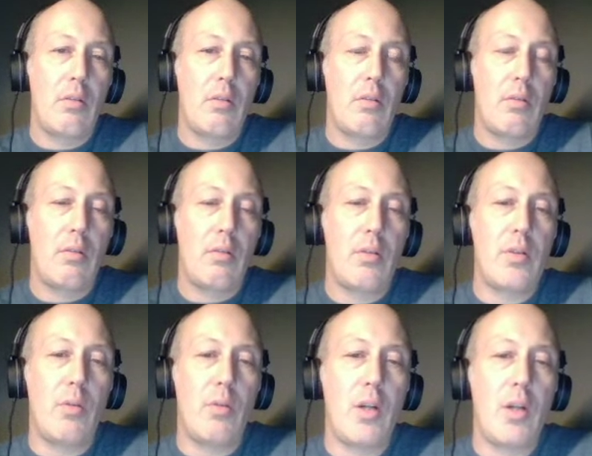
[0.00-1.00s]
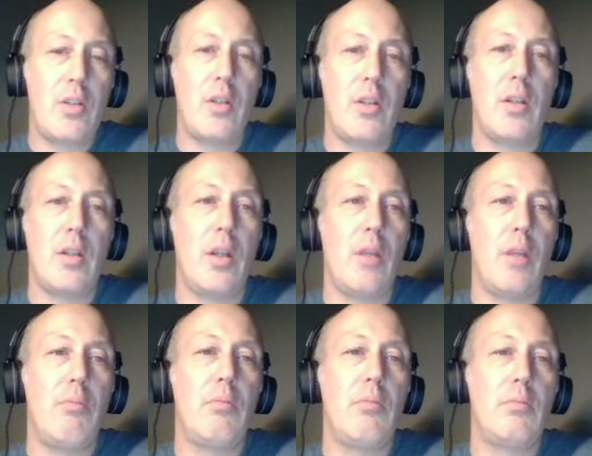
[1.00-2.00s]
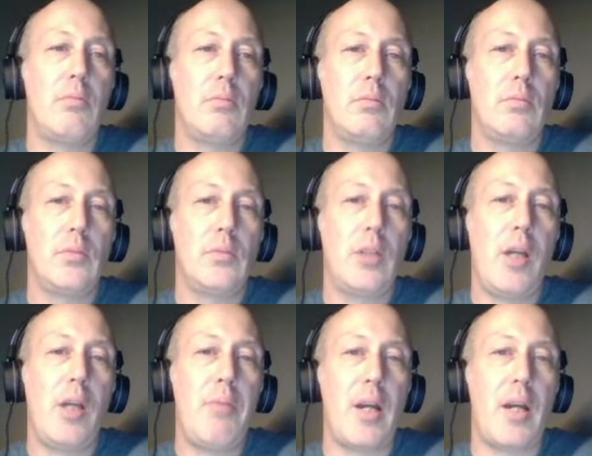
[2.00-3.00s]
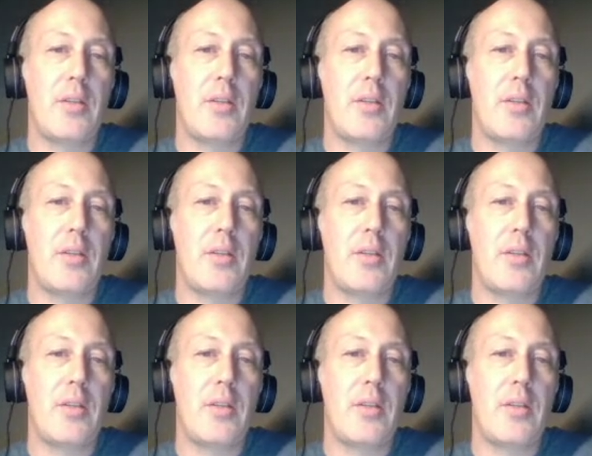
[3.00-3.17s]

Where's the Washington game? Did I pass it?